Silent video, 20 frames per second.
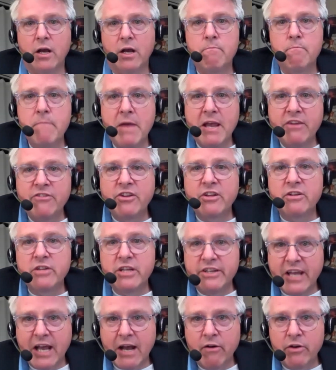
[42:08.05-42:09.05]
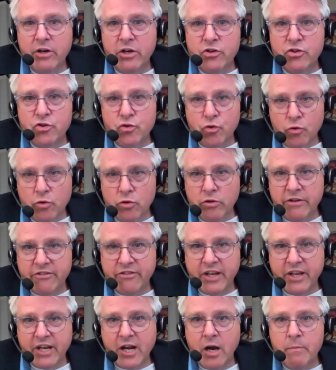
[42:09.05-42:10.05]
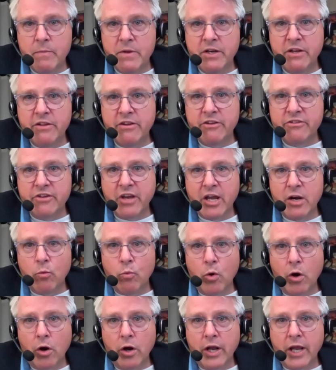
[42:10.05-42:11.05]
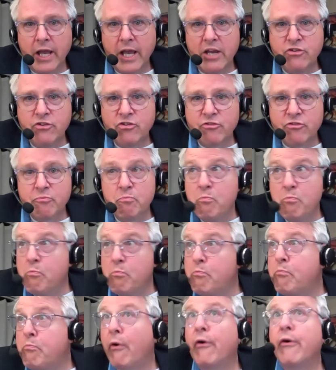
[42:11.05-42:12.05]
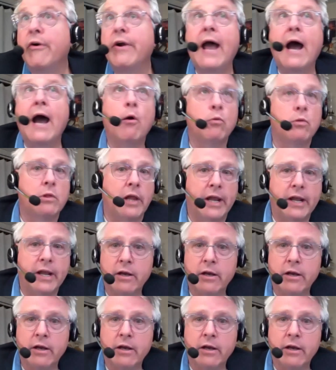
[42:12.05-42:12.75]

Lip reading: amazingly talented journalists that come into this kind of work and just burn out